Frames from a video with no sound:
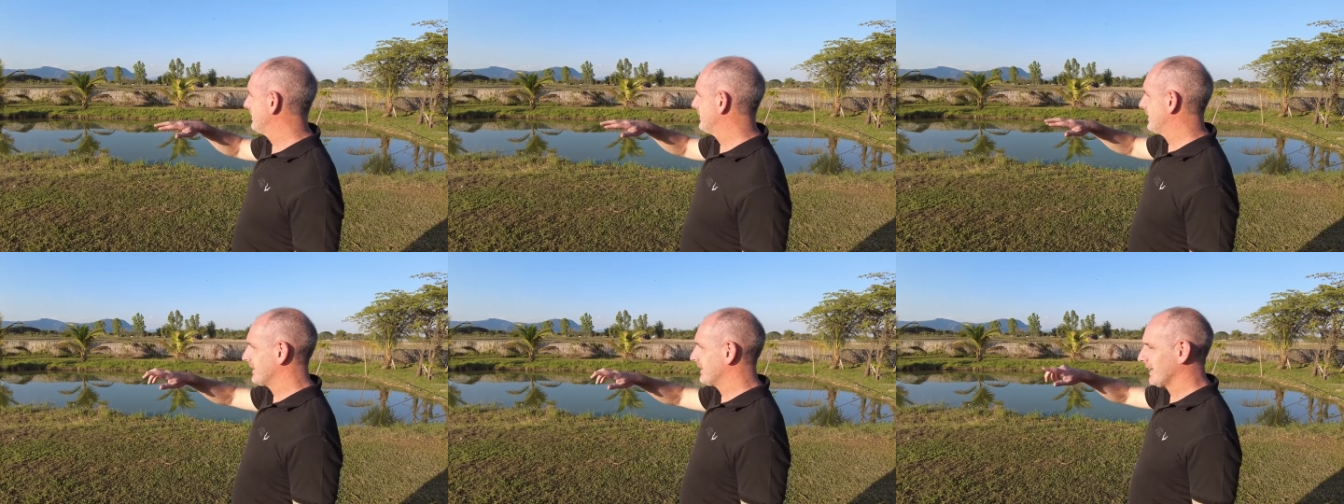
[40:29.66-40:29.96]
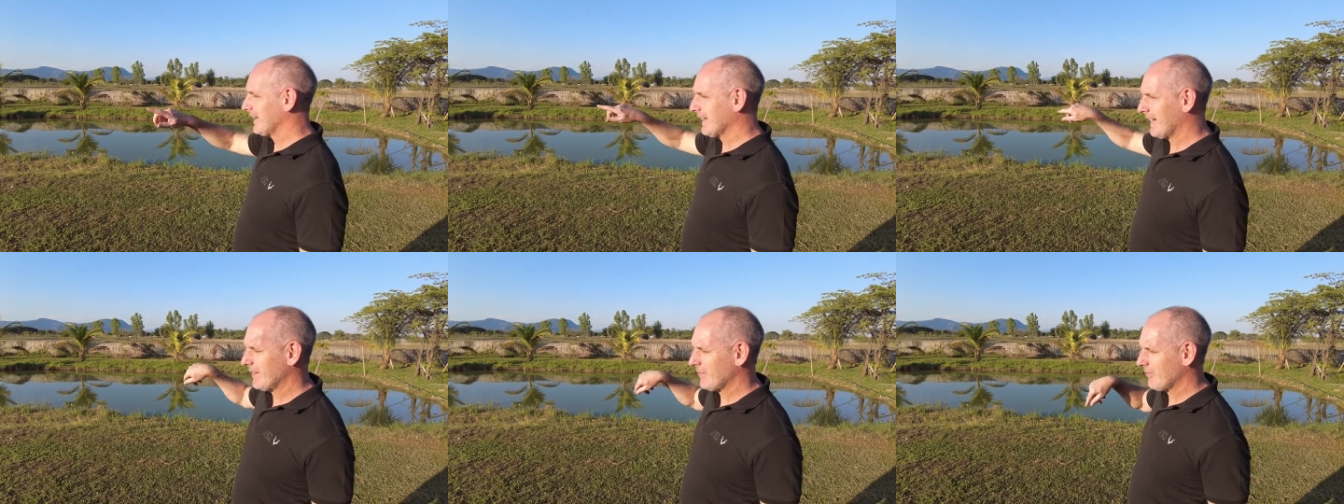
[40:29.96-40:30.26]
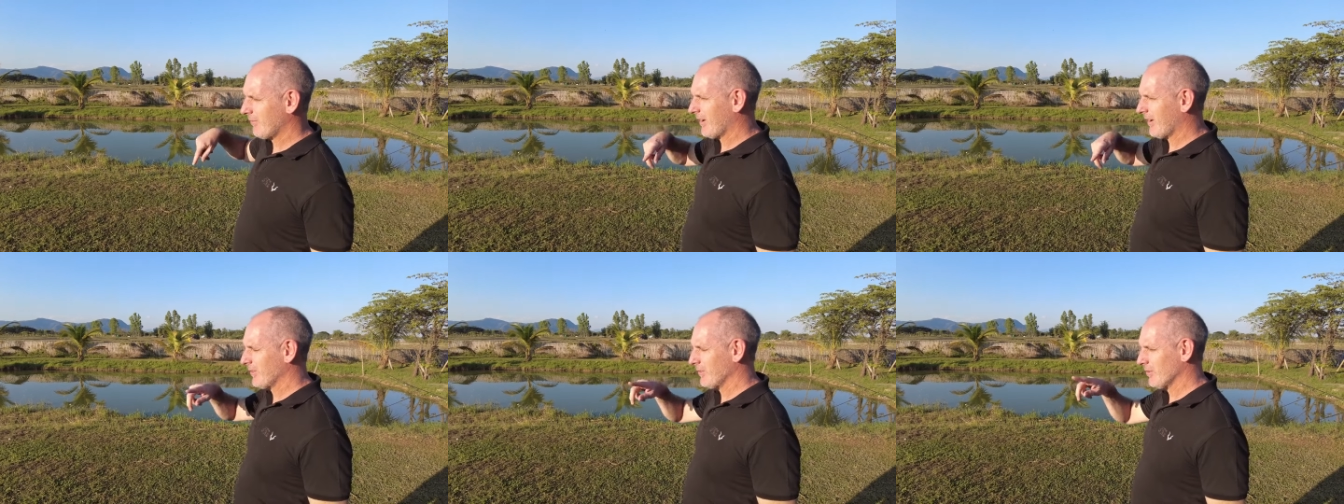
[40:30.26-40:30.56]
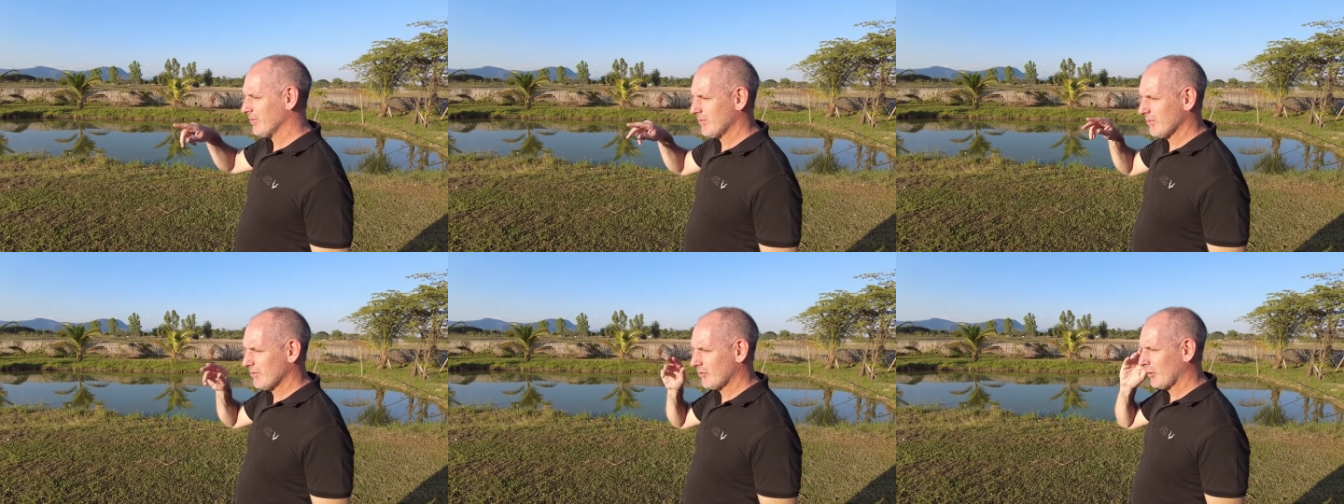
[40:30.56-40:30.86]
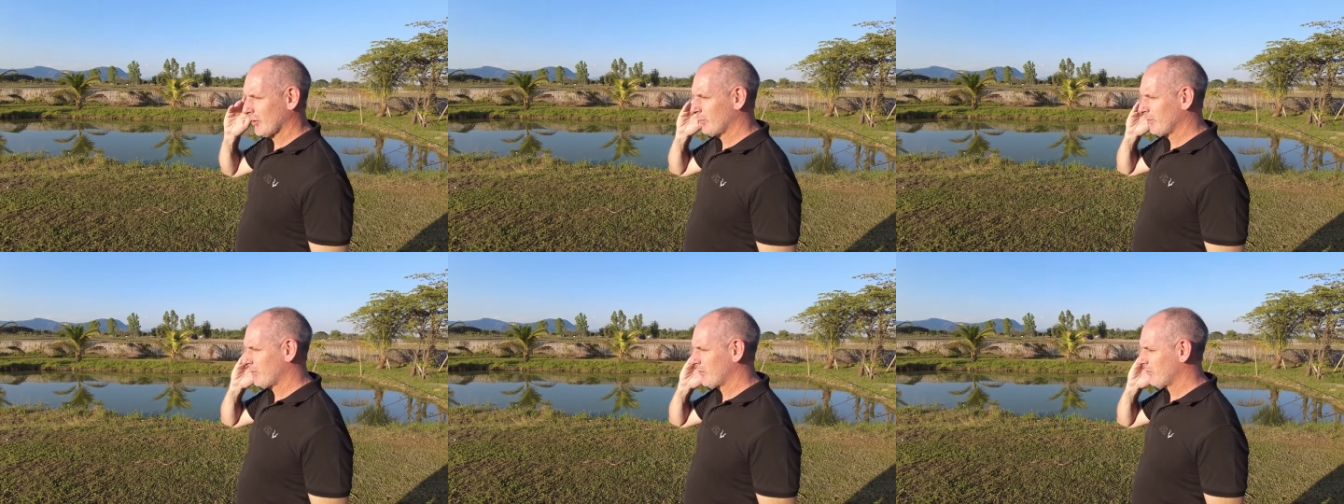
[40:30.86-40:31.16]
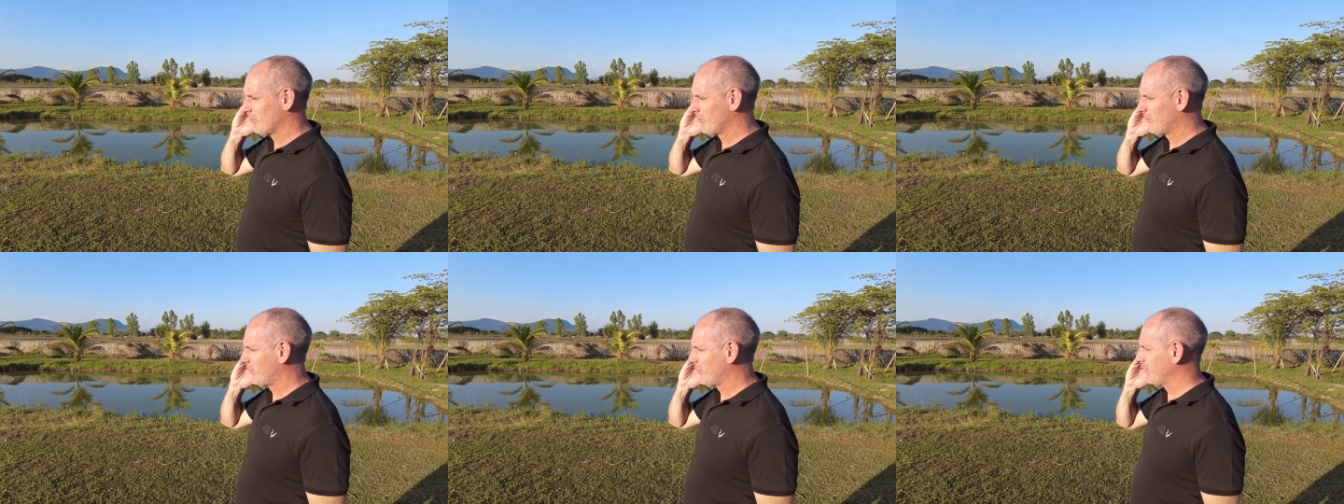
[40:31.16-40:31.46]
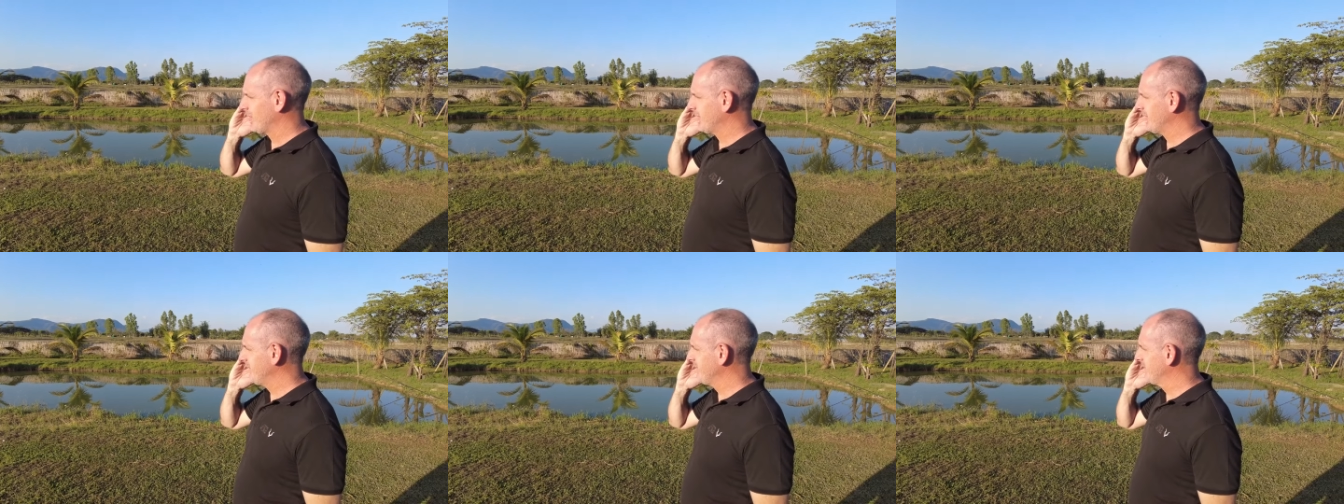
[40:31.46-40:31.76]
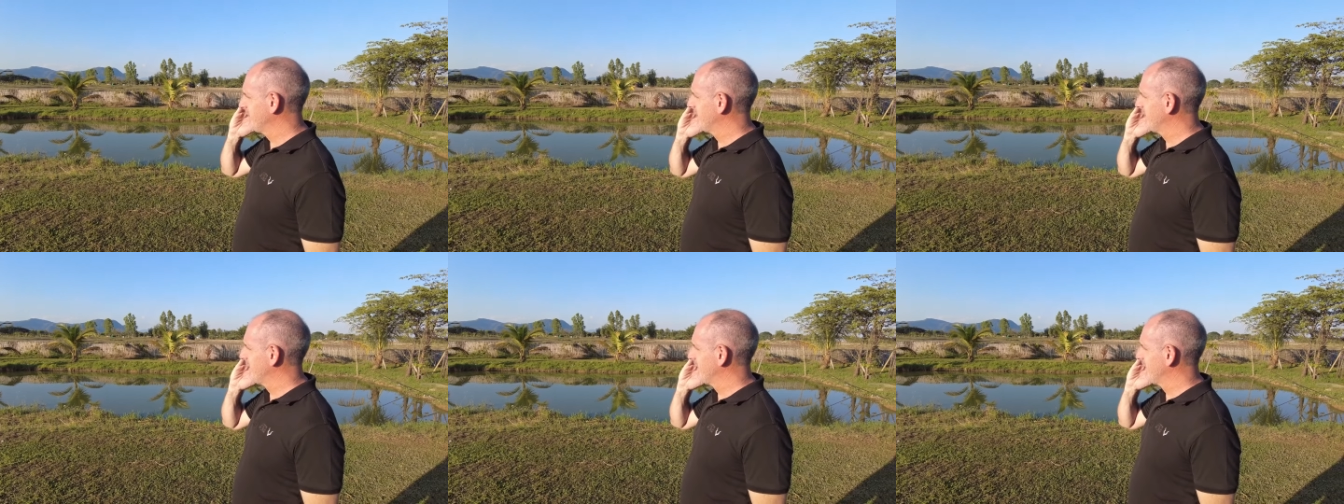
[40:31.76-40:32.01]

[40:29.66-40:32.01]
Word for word: than the land around us to stop us from flooding.